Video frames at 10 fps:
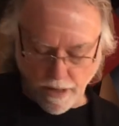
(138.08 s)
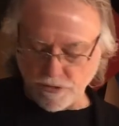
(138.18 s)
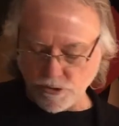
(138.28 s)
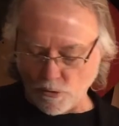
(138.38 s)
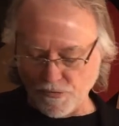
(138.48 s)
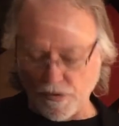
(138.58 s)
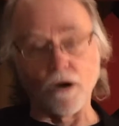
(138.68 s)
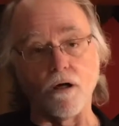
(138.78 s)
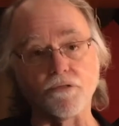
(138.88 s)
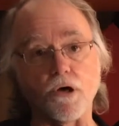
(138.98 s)
And so you've
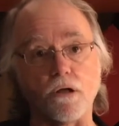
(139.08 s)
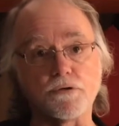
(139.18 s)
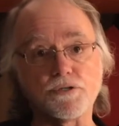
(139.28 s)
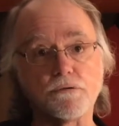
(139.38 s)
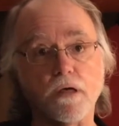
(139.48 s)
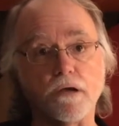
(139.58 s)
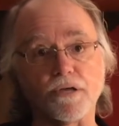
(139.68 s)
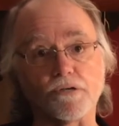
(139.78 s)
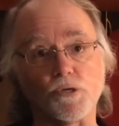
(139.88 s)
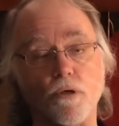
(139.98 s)
got all the colors, and
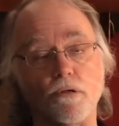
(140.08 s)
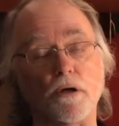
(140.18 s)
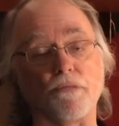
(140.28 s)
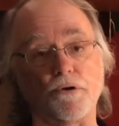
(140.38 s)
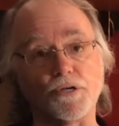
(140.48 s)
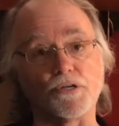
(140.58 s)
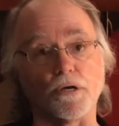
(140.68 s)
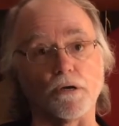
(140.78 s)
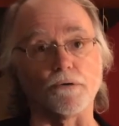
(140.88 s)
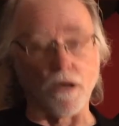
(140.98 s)
it tells you whether or not they're
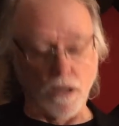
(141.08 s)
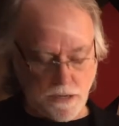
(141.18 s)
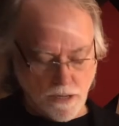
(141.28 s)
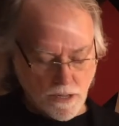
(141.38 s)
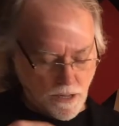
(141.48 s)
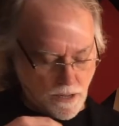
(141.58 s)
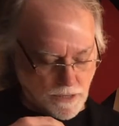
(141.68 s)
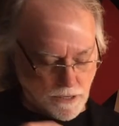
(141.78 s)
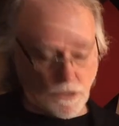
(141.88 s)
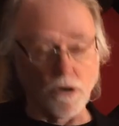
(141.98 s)
digital or not.
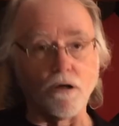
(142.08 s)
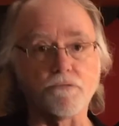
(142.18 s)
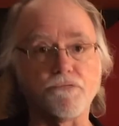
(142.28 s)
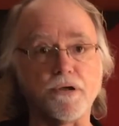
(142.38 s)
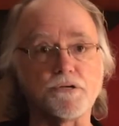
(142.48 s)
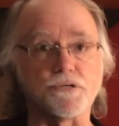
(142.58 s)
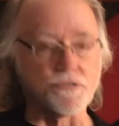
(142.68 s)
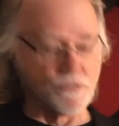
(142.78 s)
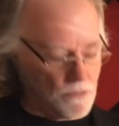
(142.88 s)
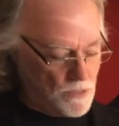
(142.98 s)
And then you've got all the
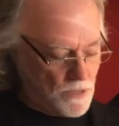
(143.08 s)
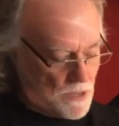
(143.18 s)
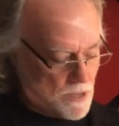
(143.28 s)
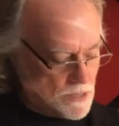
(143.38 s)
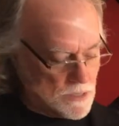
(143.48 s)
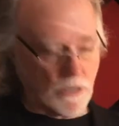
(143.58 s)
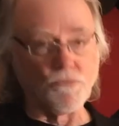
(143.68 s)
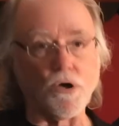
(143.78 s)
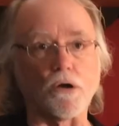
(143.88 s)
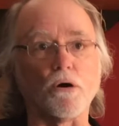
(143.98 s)
finishes, and then
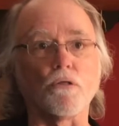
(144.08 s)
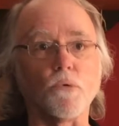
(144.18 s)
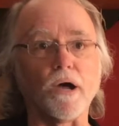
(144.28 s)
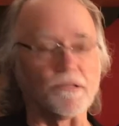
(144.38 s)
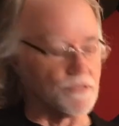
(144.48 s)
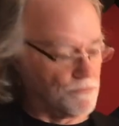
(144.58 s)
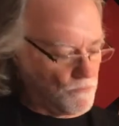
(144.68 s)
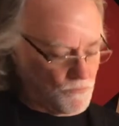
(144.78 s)
you've got all the weights.